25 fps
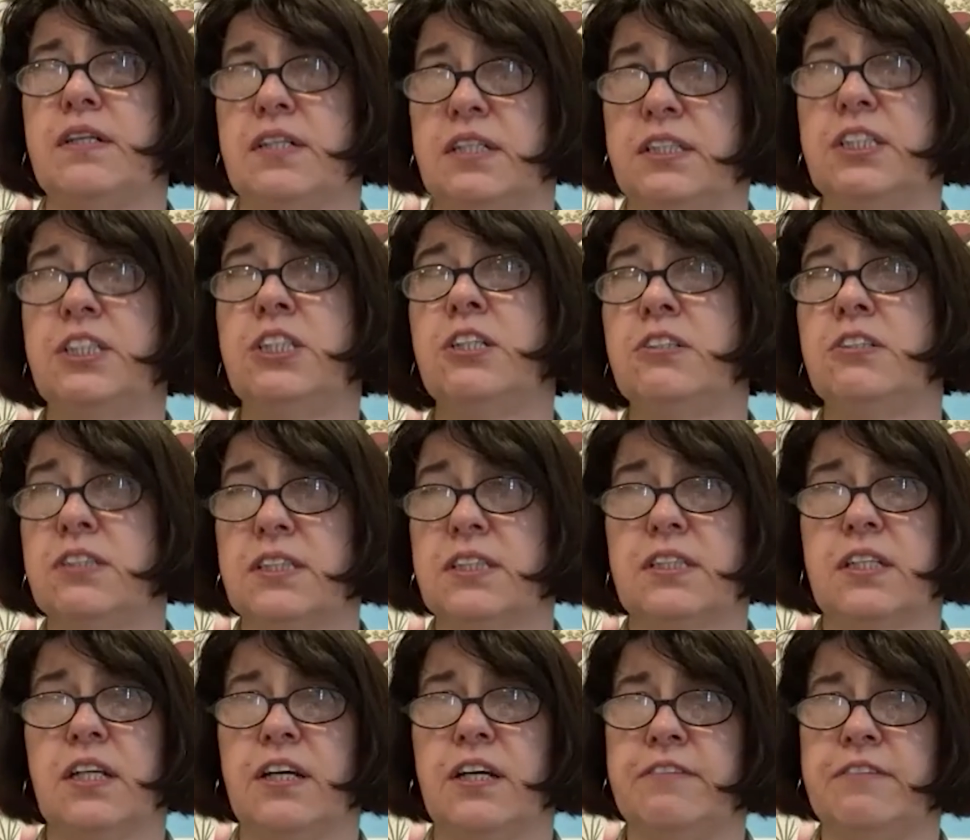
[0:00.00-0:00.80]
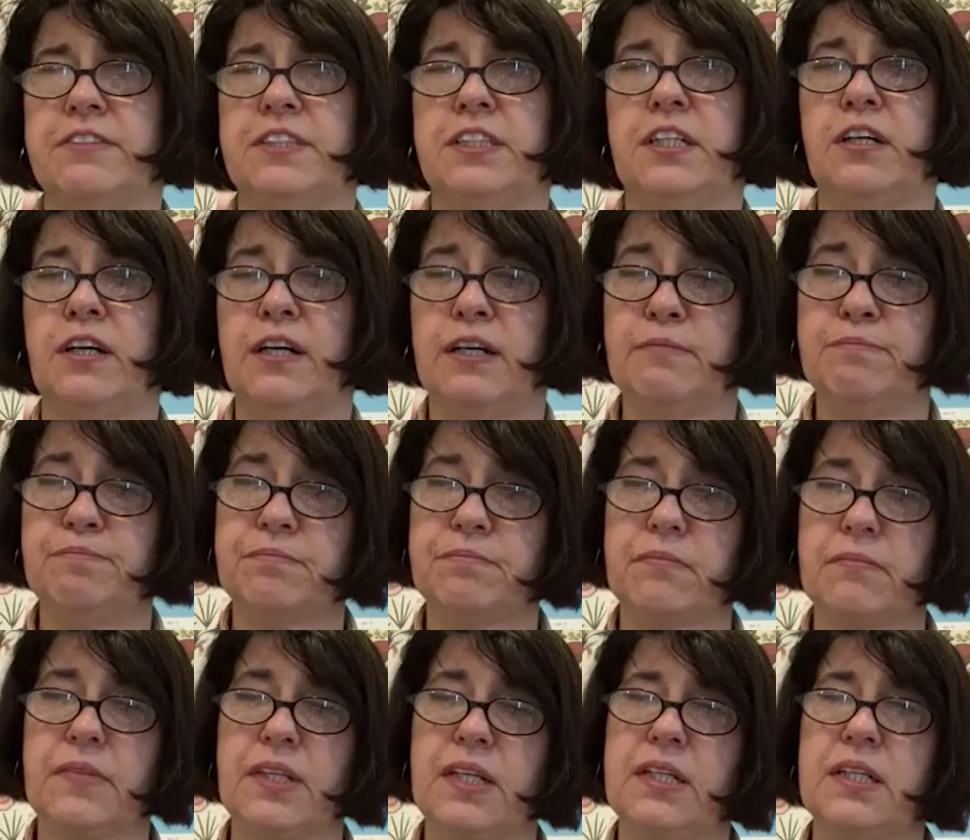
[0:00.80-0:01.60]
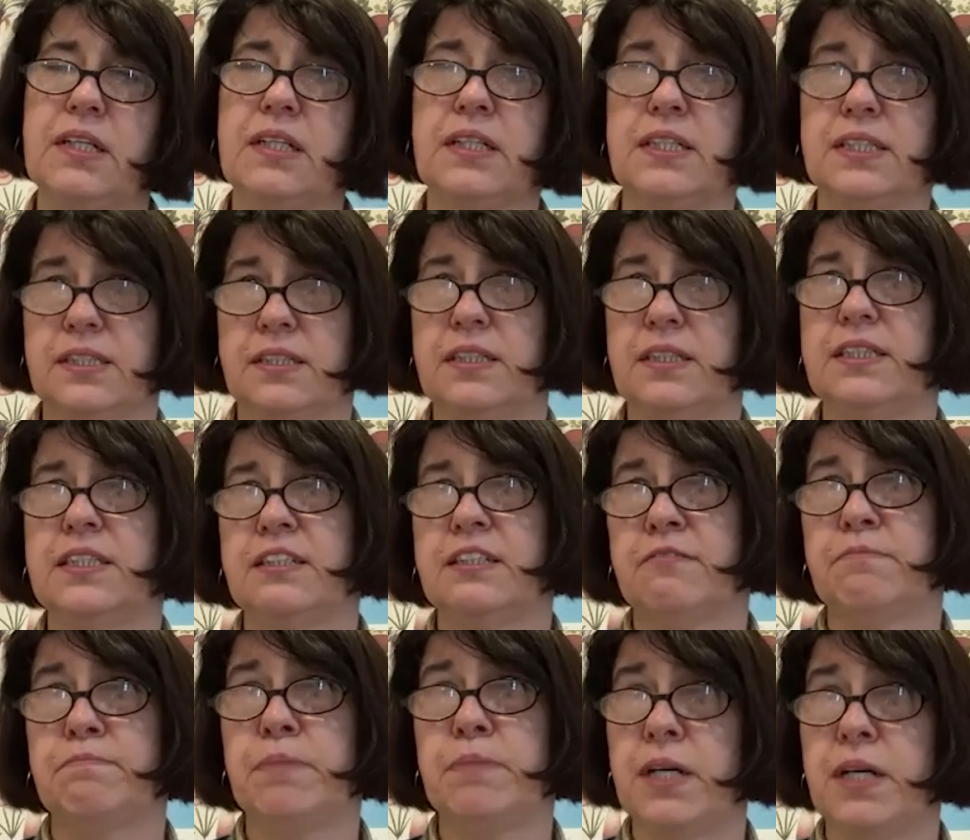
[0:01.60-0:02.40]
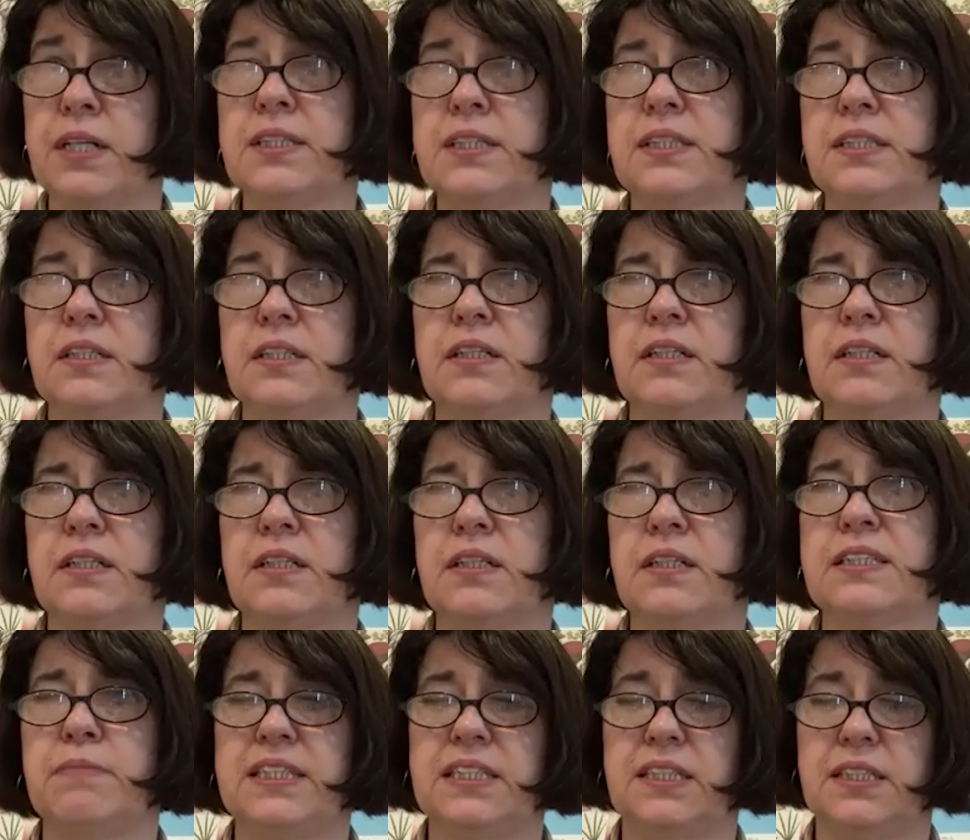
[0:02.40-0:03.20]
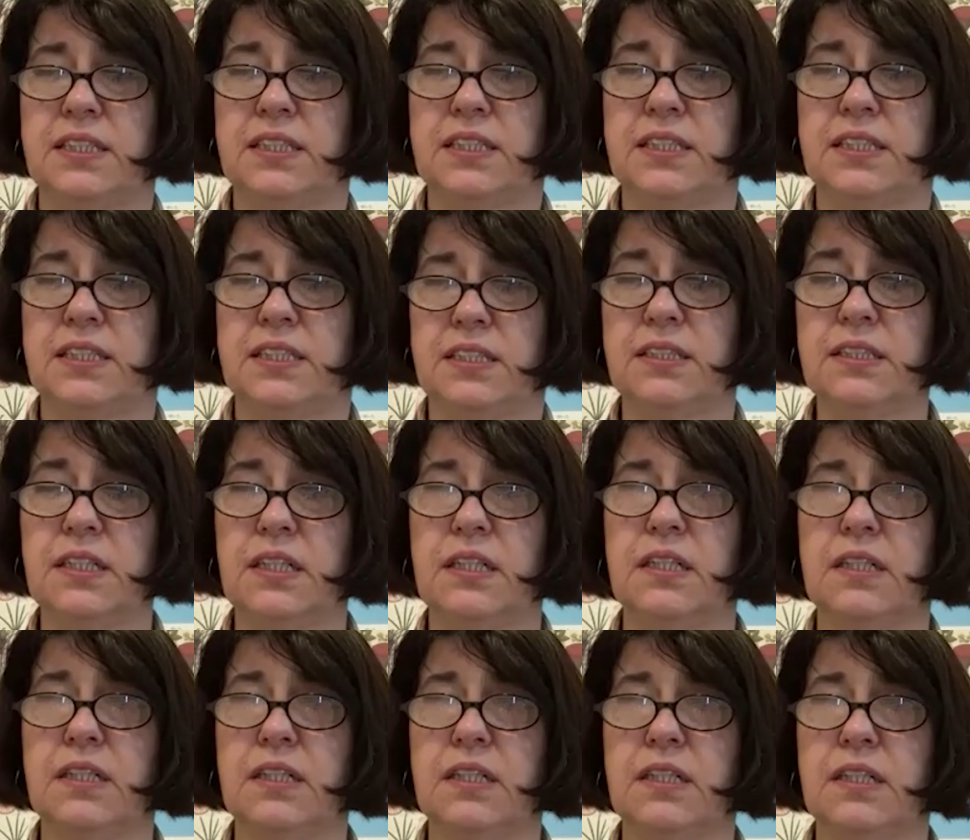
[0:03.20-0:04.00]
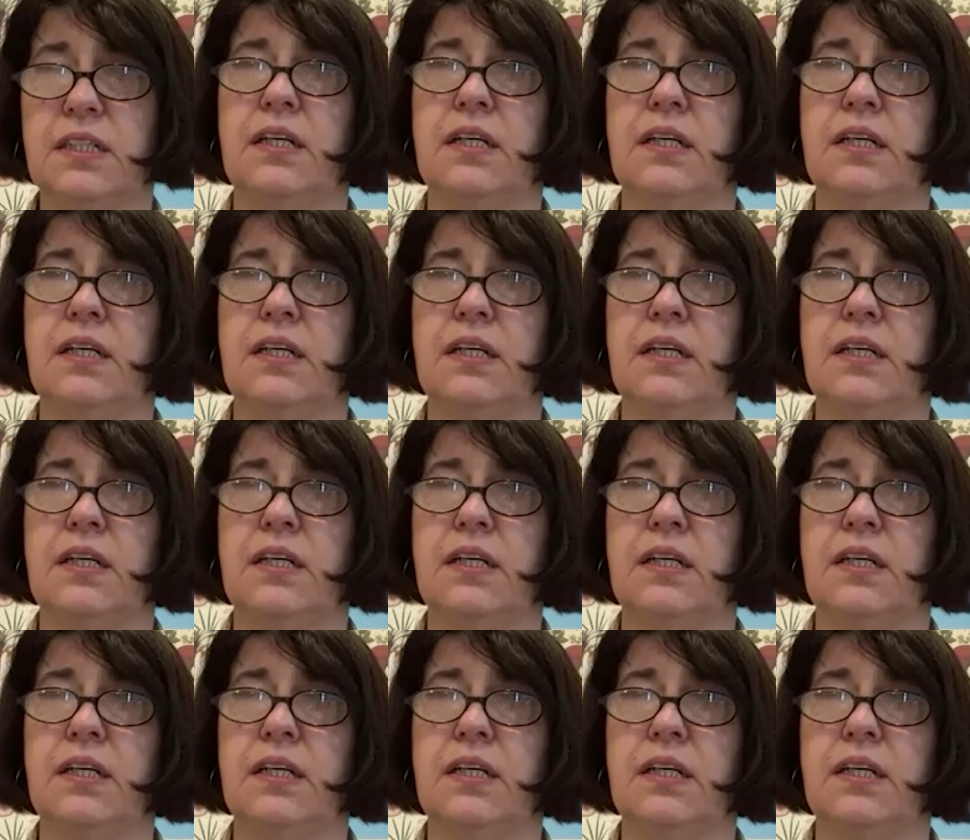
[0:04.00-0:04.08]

students' lifetime, this idea of personalized medicine